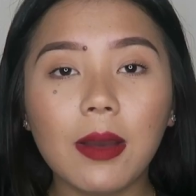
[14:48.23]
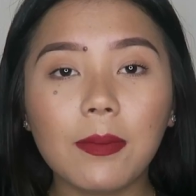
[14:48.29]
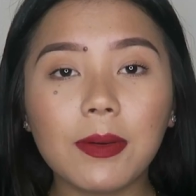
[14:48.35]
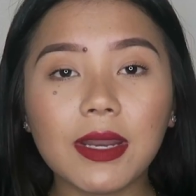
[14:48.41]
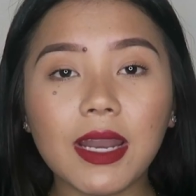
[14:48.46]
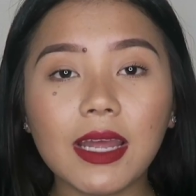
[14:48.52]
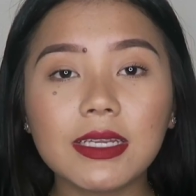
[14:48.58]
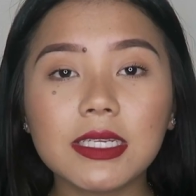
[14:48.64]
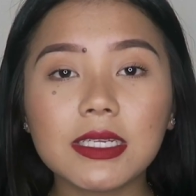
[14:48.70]

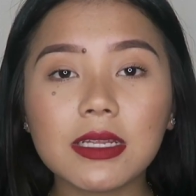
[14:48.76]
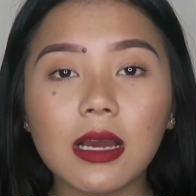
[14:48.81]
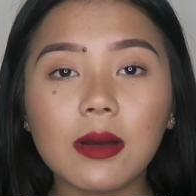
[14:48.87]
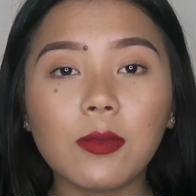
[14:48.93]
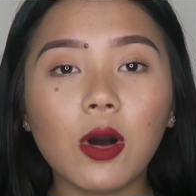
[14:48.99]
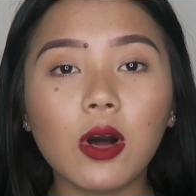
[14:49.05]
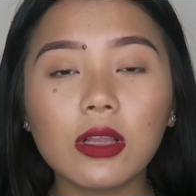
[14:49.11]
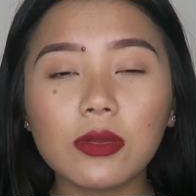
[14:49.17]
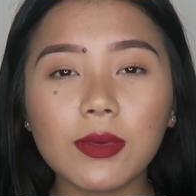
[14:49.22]
But I did
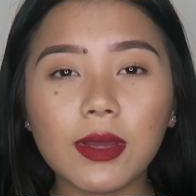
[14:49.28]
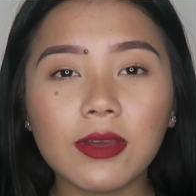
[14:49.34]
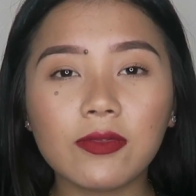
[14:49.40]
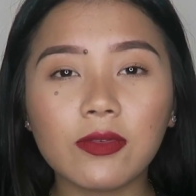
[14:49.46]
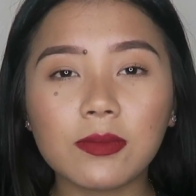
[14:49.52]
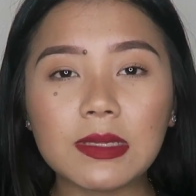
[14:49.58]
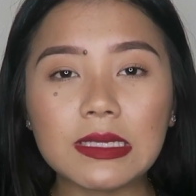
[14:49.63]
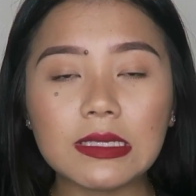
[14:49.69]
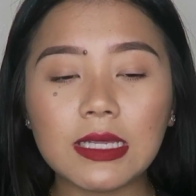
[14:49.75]
come all the way
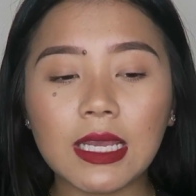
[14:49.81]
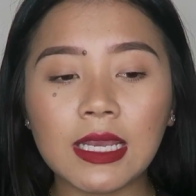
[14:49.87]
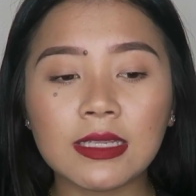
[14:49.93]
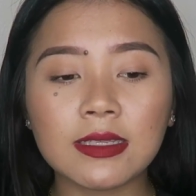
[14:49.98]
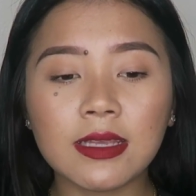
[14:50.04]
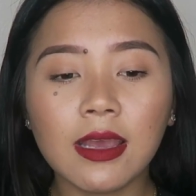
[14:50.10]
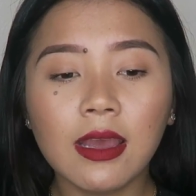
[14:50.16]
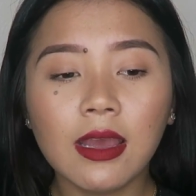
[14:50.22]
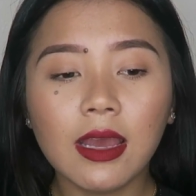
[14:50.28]
from the
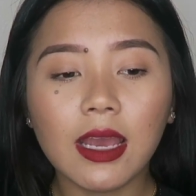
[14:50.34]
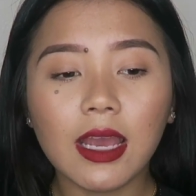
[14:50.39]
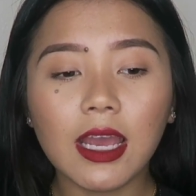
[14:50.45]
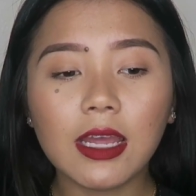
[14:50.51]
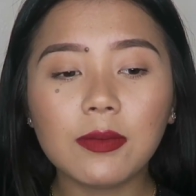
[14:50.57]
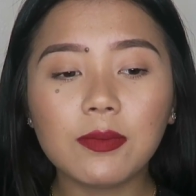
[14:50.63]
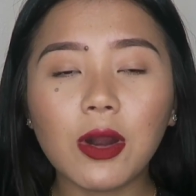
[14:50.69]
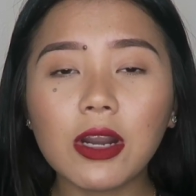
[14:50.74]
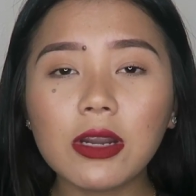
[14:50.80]
States,
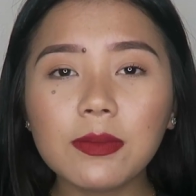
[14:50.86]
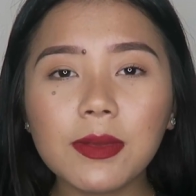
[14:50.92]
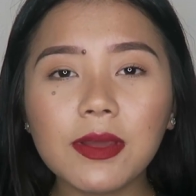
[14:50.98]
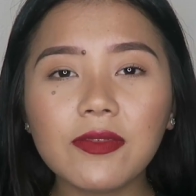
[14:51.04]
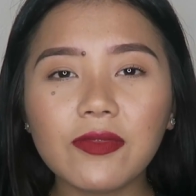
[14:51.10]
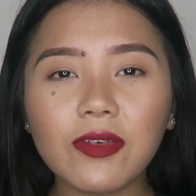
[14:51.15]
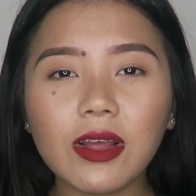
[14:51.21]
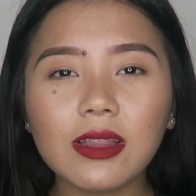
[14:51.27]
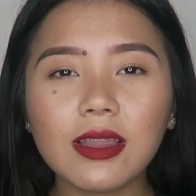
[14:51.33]
and part of
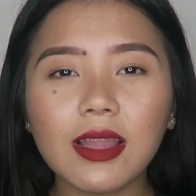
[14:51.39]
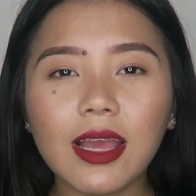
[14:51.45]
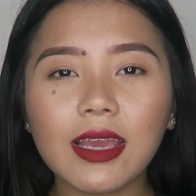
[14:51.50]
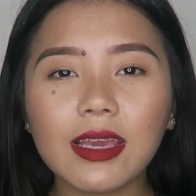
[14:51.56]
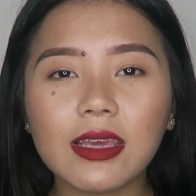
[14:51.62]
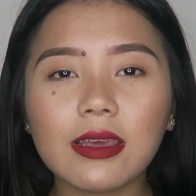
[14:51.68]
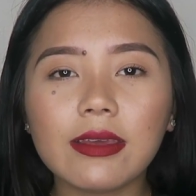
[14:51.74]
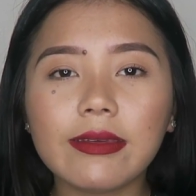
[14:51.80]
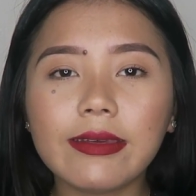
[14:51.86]
me felt
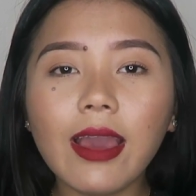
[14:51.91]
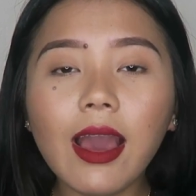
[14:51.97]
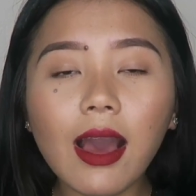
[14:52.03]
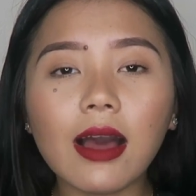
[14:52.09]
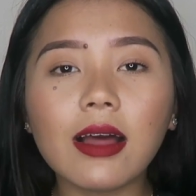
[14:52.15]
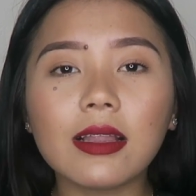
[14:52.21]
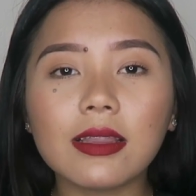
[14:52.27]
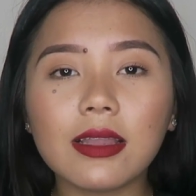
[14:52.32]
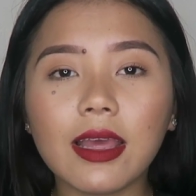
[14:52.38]
like,
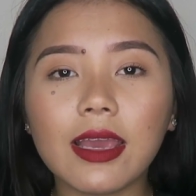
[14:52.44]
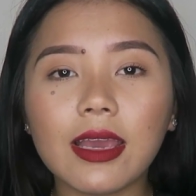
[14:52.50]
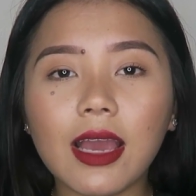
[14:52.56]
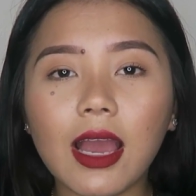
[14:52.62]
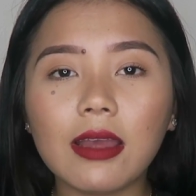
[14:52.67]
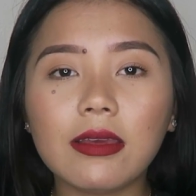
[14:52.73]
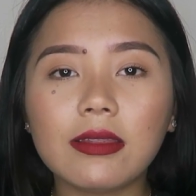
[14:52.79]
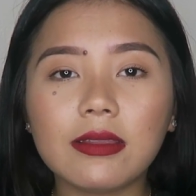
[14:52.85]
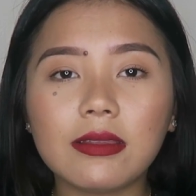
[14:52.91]
yeah, like,
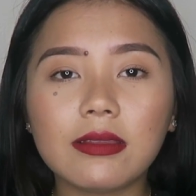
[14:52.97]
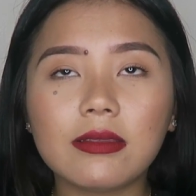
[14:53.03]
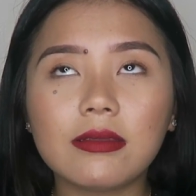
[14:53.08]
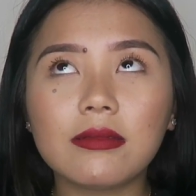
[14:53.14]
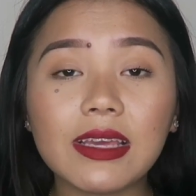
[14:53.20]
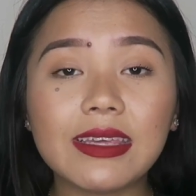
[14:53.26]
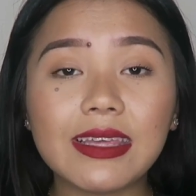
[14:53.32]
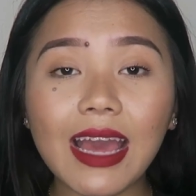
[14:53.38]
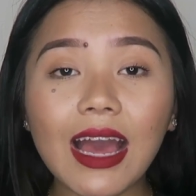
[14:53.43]
I
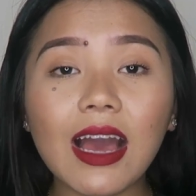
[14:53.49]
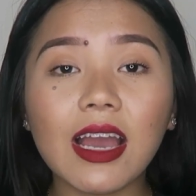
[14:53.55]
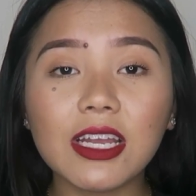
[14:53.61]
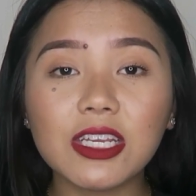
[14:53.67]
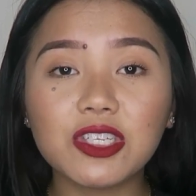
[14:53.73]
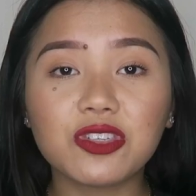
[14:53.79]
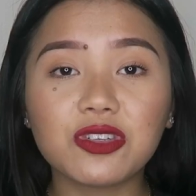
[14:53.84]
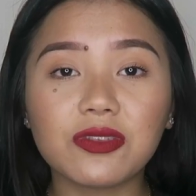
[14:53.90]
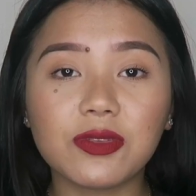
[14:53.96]
like, yeah, I
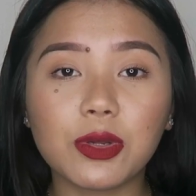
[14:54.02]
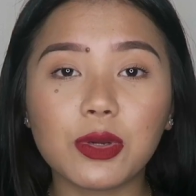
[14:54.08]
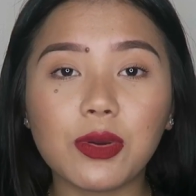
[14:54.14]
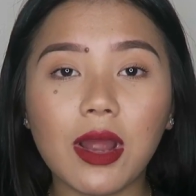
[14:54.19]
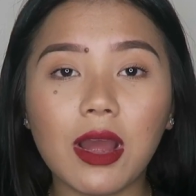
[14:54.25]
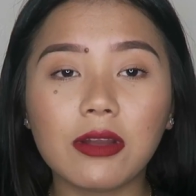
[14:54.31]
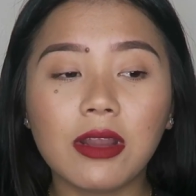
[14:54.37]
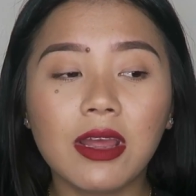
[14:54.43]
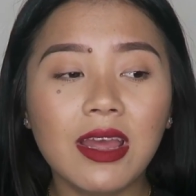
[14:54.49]
deserve the
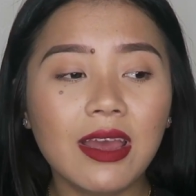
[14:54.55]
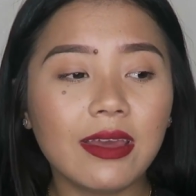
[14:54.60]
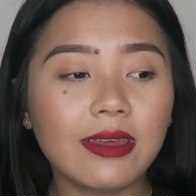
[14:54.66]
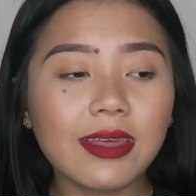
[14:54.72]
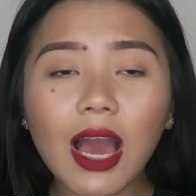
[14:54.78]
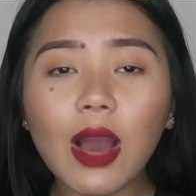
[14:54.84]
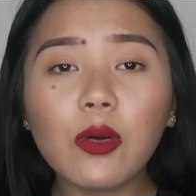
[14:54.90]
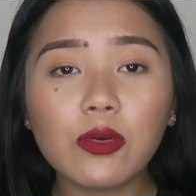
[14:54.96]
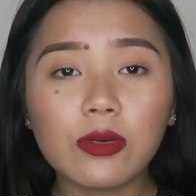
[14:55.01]
crown.
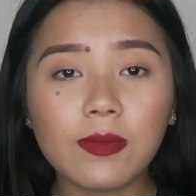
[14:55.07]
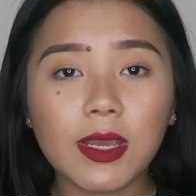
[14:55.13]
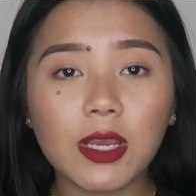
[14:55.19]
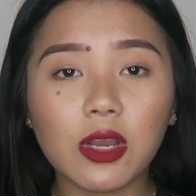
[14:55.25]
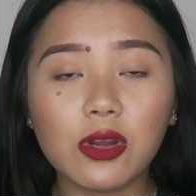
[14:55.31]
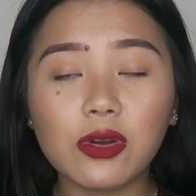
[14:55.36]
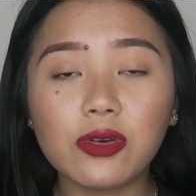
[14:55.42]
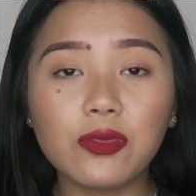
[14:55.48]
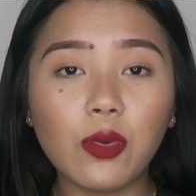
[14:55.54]
Yeah, I would make
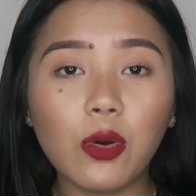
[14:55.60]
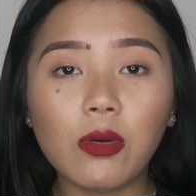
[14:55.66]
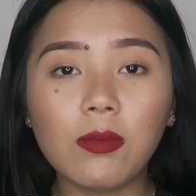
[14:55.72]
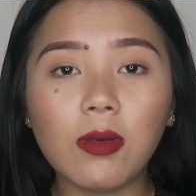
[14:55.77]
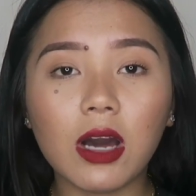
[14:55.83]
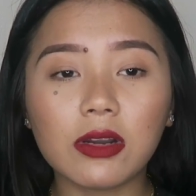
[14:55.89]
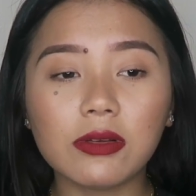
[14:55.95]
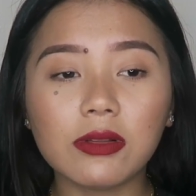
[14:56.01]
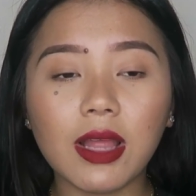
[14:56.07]
a good role
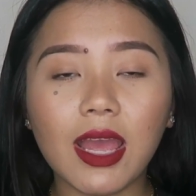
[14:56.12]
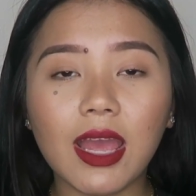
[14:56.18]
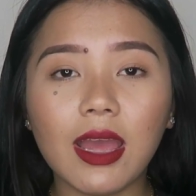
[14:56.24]
model.